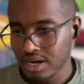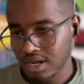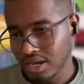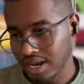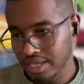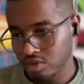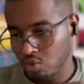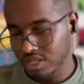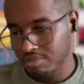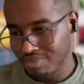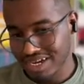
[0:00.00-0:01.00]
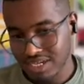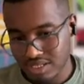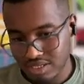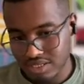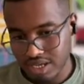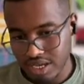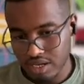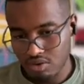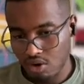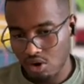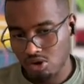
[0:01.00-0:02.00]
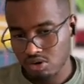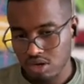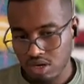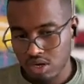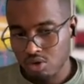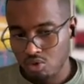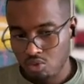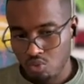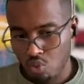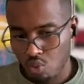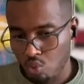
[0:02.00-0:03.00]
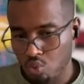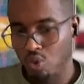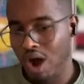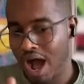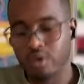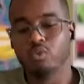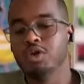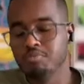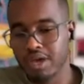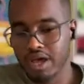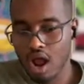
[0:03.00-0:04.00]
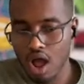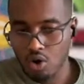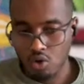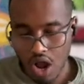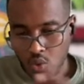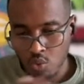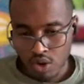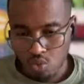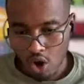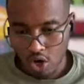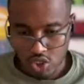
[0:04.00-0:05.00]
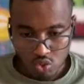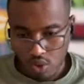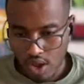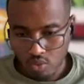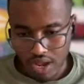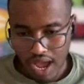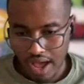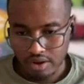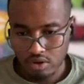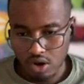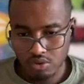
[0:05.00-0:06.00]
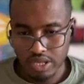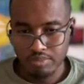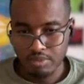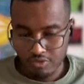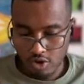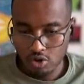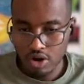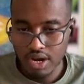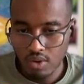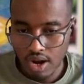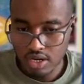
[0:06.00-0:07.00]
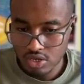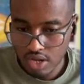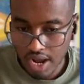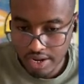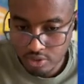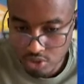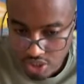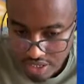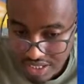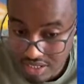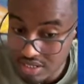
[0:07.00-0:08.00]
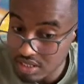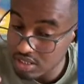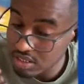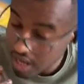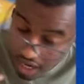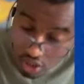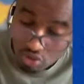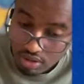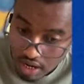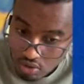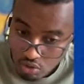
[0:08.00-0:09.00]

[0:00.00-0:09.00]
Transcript: like what the market is saying, or are we better or are we worse where we are? You know, the portfolio right now you generated, it is actually a good